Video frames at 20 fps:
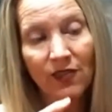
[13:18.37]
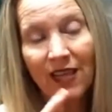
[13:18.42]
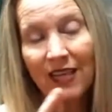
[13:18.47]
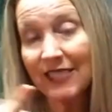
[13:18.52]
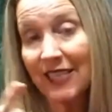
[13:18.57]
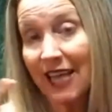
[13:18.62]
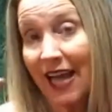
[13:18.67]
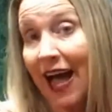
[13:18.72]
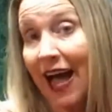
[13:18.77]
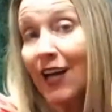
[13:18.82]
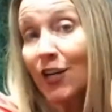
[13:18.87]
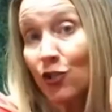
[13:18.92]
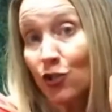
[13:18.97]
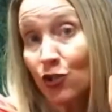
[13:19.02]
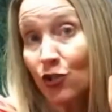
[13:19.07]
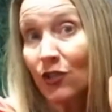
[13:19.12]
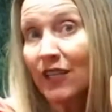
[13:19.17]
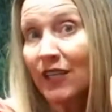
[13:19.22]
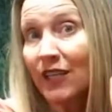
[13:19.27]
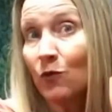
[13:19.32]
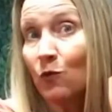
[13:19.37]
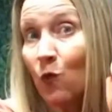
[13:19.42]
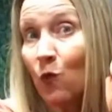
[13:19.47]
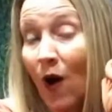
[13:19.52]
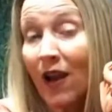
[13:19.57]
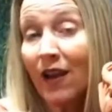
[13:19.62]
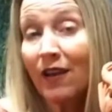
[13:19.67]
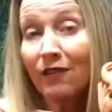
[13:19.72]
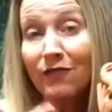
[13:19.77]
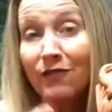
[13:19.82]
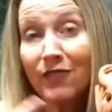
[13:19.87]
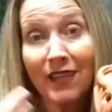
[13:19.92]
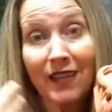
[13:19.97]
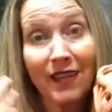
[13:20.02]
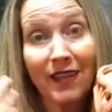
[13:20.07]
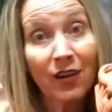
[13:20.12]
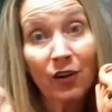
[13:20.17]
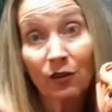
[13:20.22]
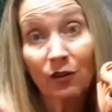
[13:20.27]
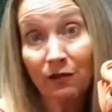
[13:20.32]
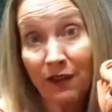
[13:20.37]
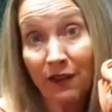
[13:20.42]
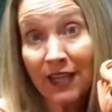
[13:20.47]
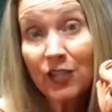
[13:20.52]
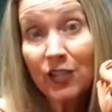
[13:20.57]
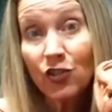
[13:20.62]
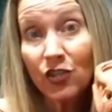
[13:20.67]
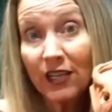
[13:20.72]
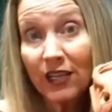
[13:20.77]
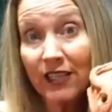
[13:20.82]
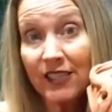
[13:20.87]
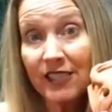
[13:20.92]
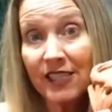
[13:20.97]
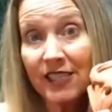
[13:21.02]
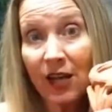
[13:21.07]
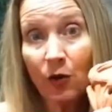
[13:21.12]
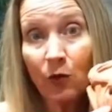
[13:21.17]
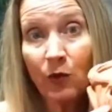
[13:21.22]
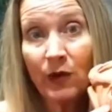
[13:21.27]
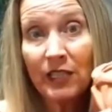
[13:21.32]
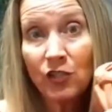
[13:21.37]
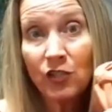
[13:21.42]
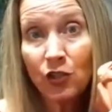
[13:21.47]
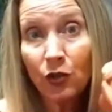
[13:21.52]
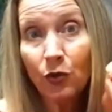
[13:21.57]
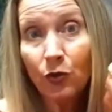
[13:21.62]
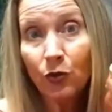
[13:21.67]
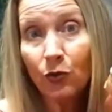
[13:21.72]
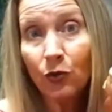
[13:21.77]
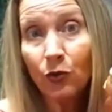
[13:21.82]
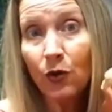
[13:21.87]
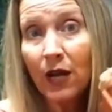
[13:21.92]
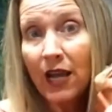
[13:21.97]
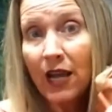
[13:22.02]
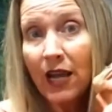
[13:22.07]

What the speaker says: that's actually one of the interventions that we do,